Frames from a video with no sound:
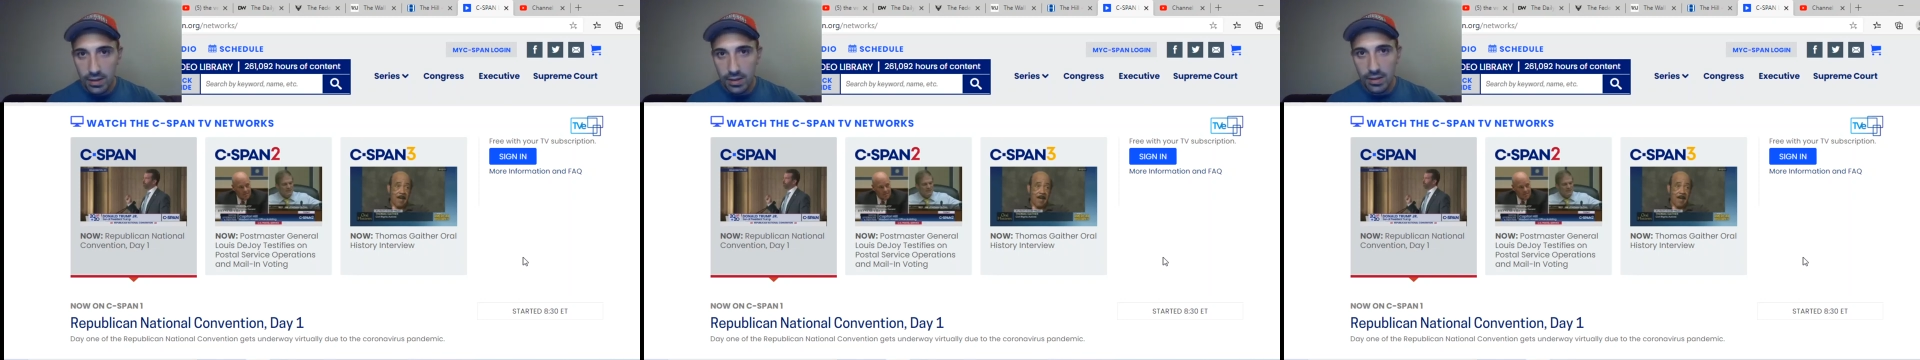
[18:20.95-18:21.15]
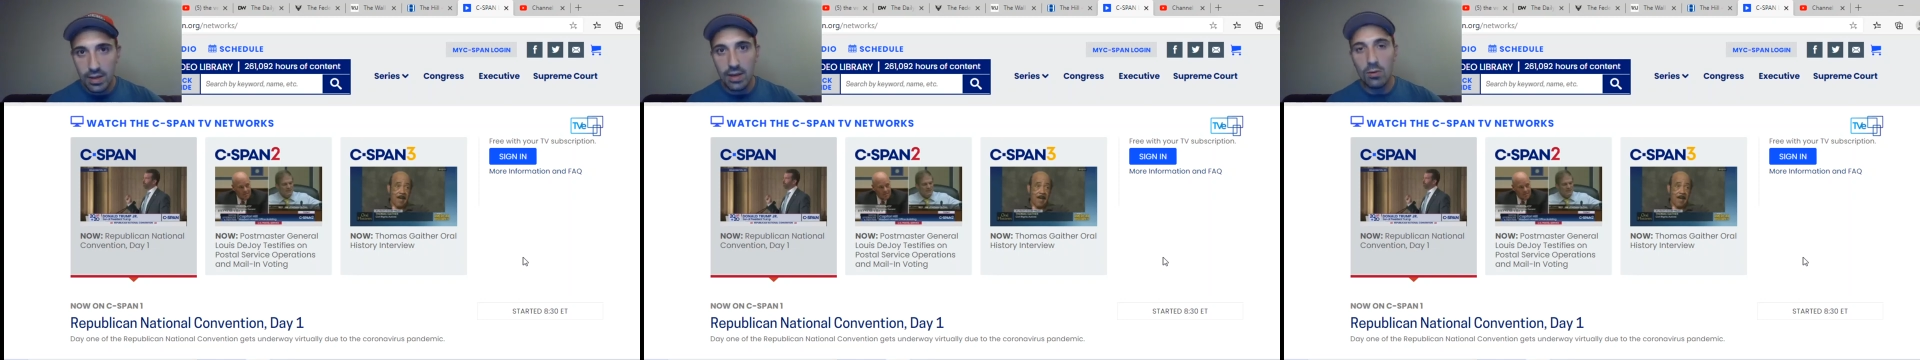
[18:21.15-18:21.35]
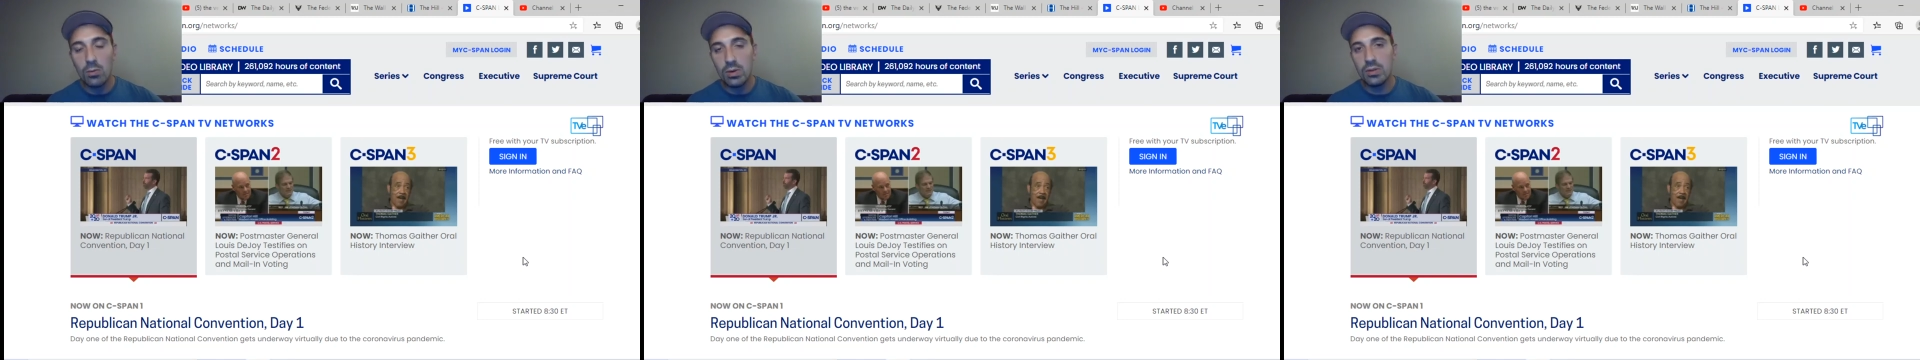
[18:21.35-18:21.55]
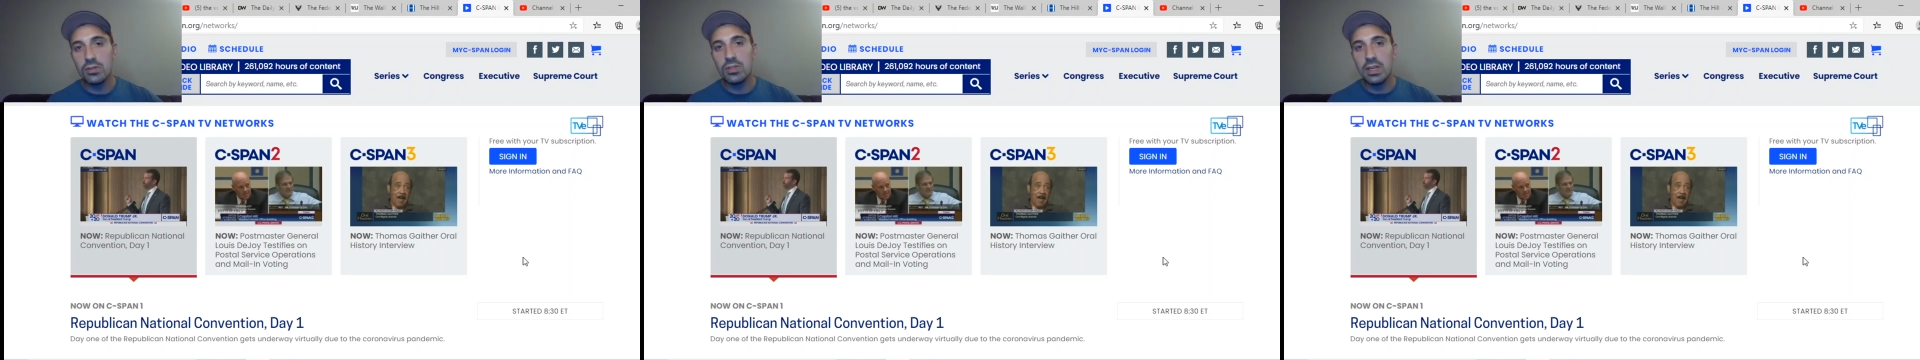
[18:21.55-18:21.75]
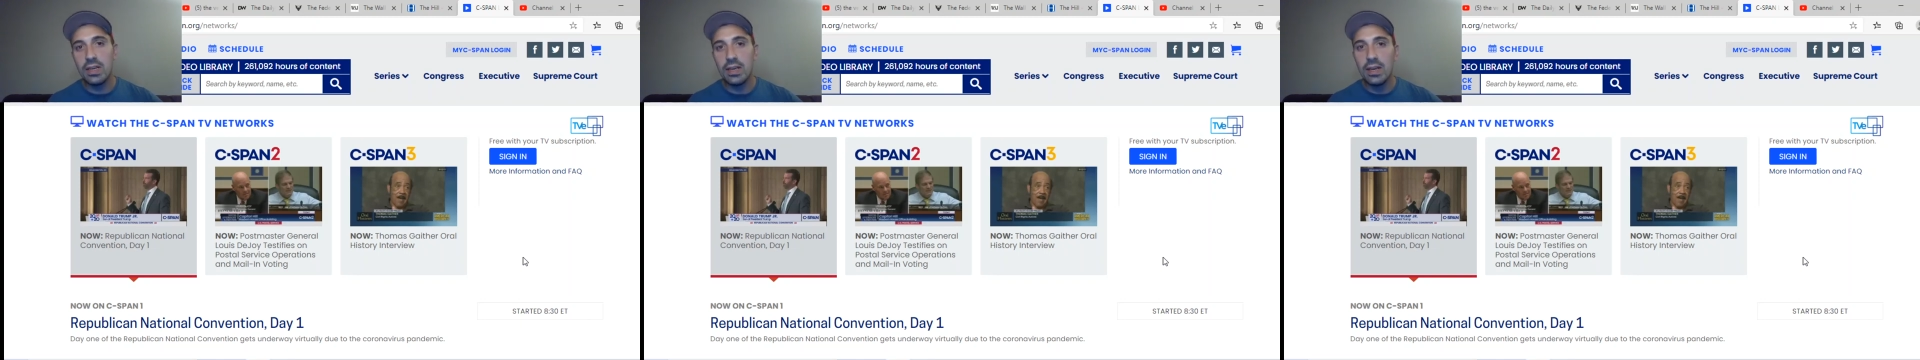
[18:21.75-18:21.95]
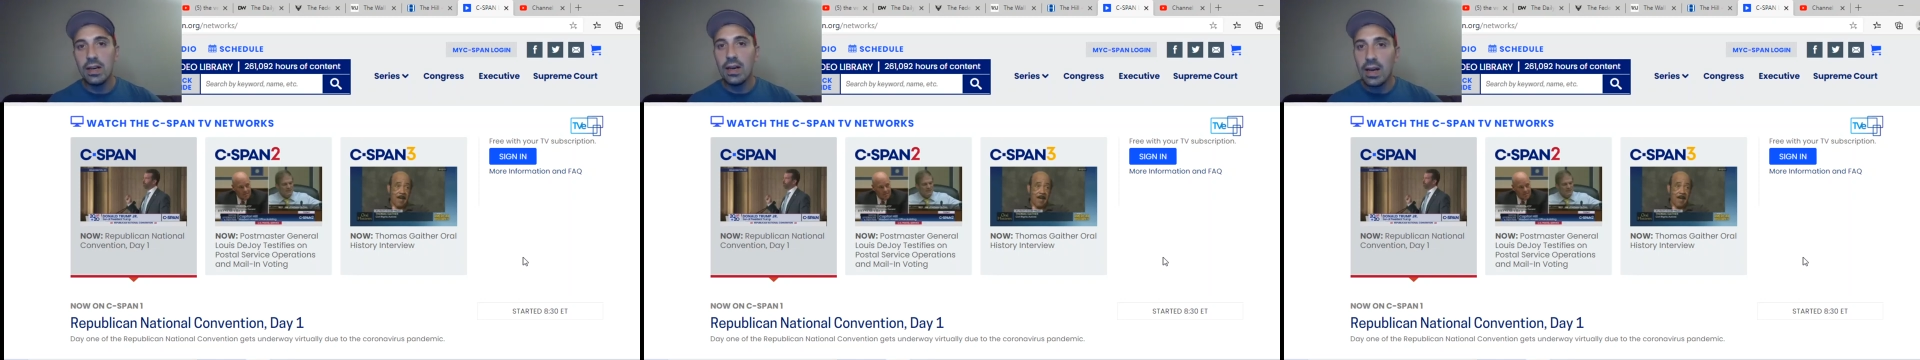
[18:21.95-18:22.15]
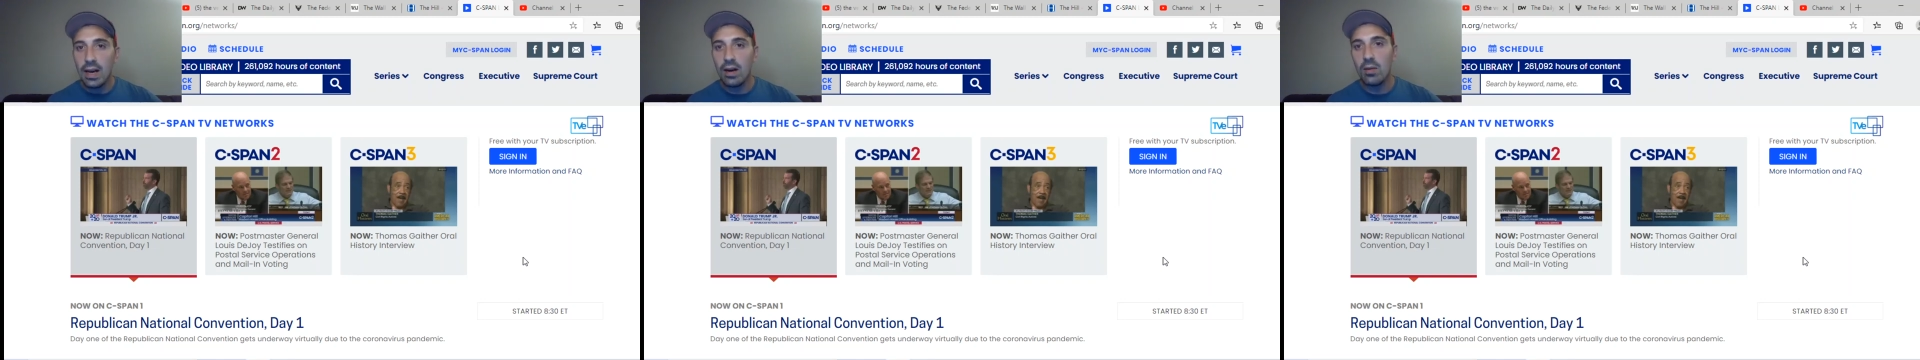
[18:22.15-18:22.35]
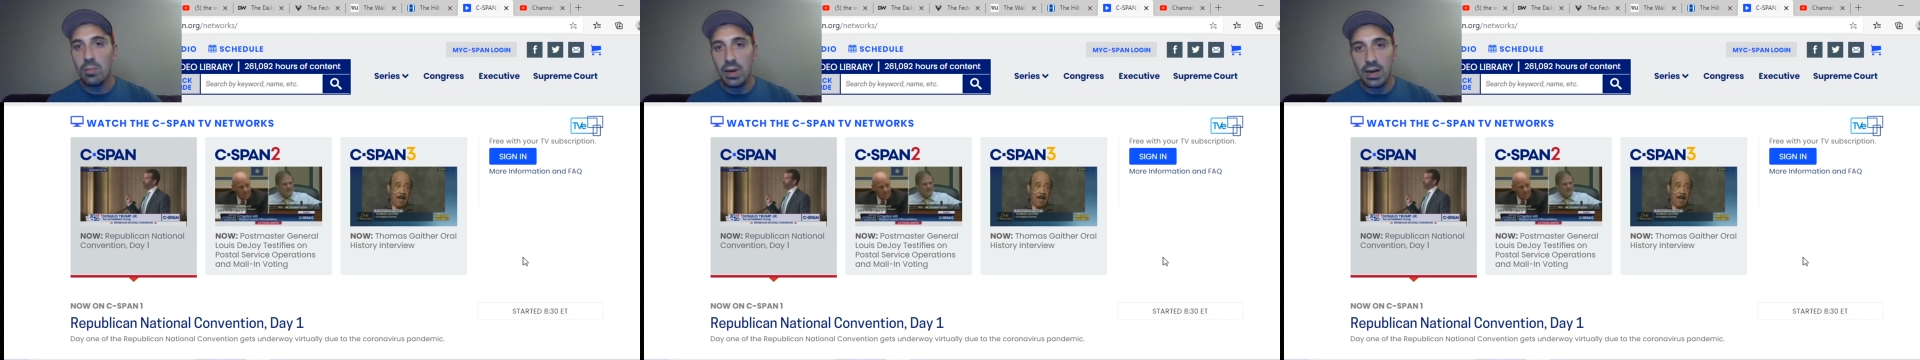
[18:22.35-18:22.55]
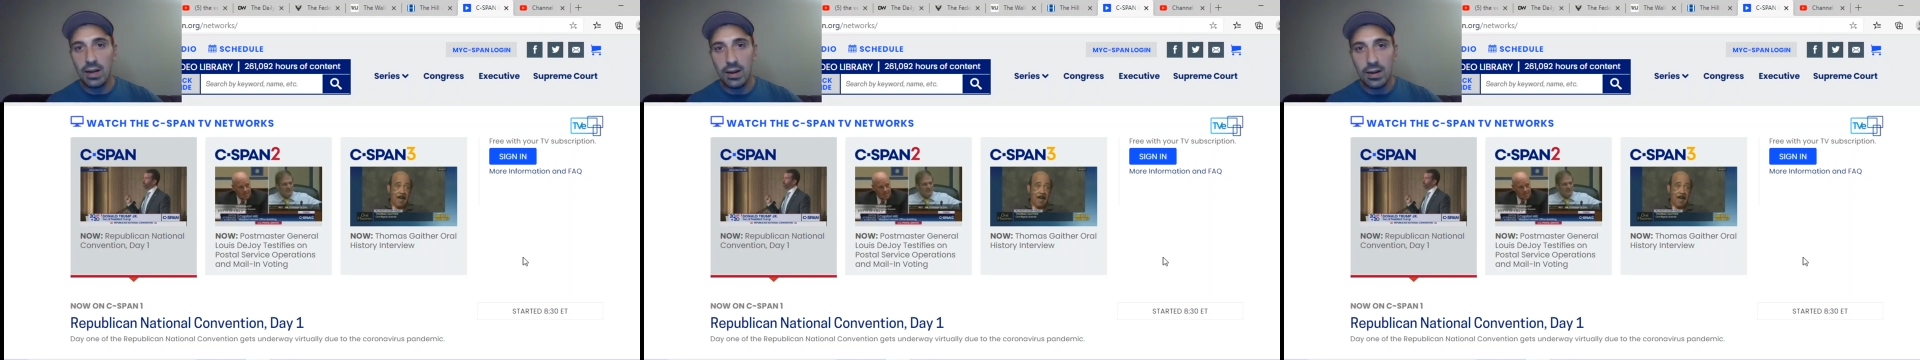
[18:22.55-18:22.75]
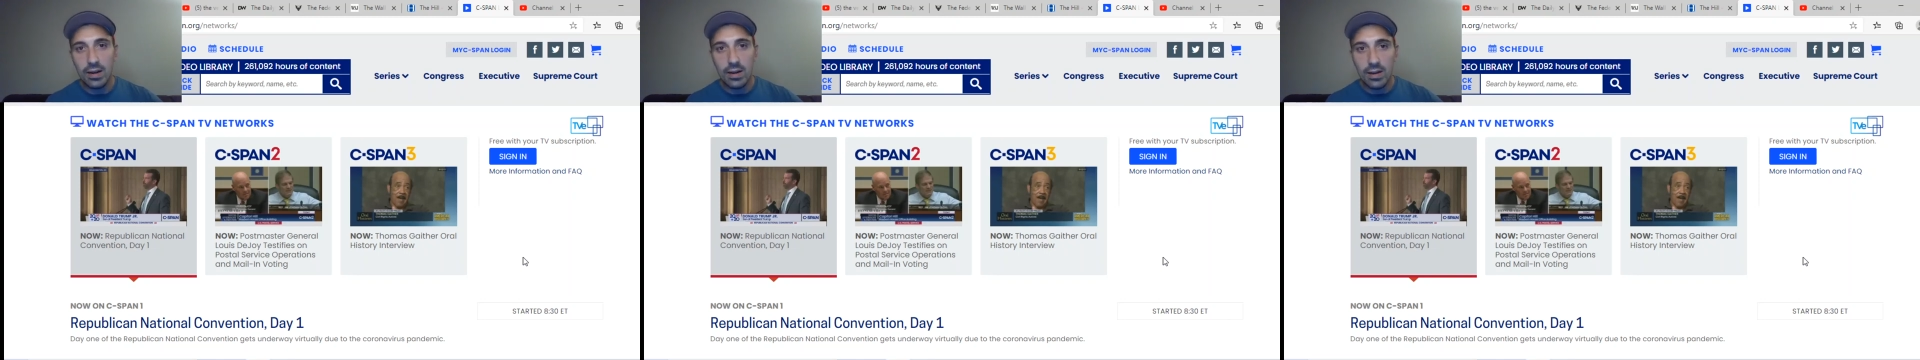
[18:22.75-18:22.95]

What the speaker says: they will see how bad